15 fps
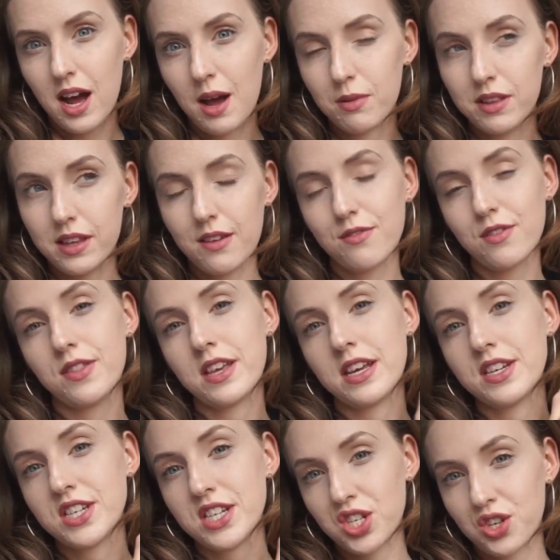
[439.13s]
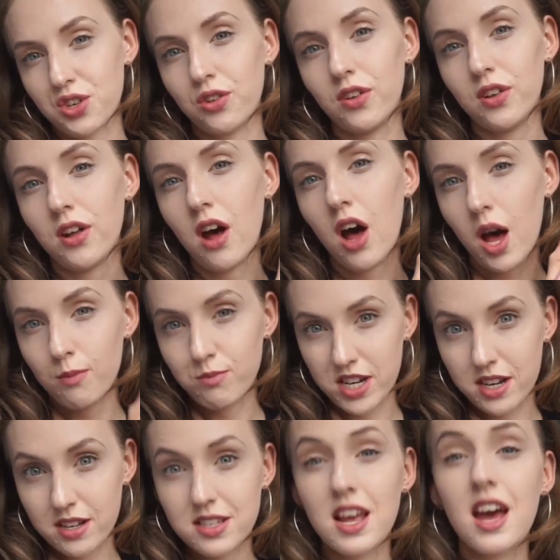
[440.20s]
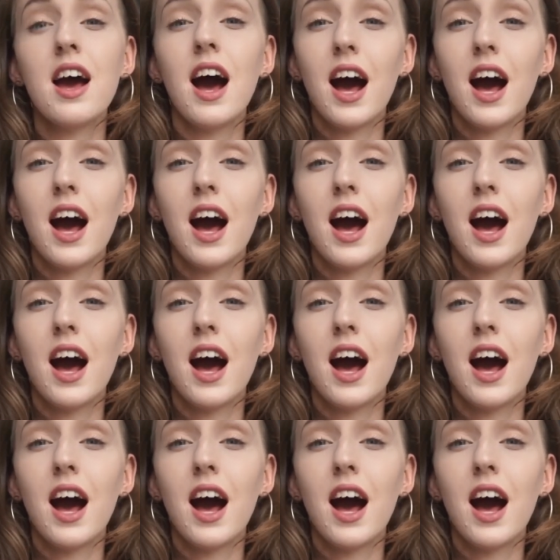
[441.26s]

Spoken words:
I believe, in the additional objects.